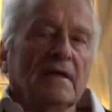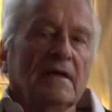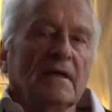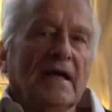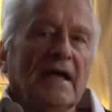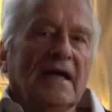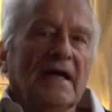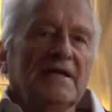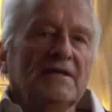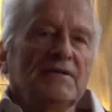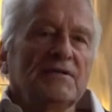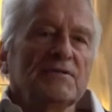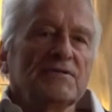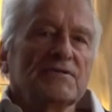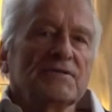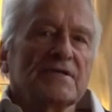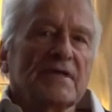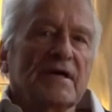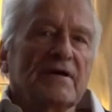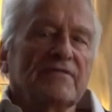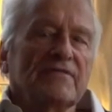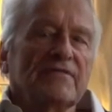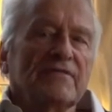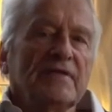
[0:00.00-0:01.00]
And you
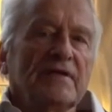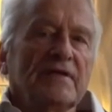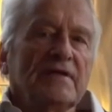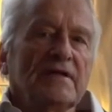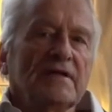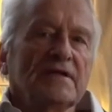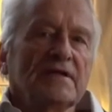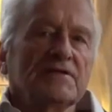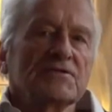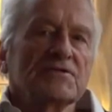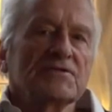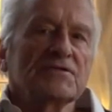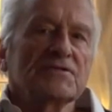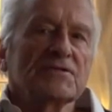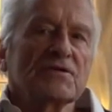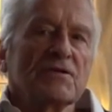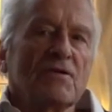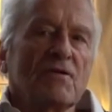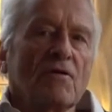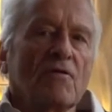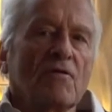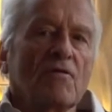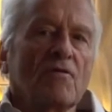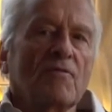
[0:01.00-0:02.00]
start feeling
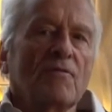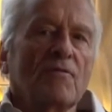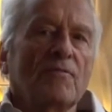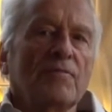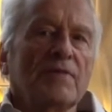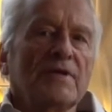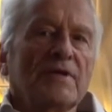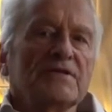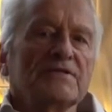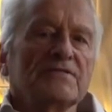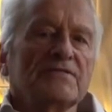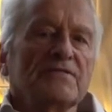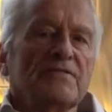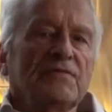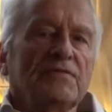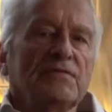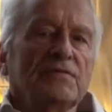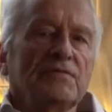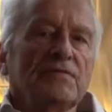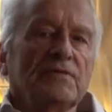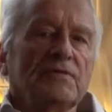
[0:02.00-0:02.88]
so blissful.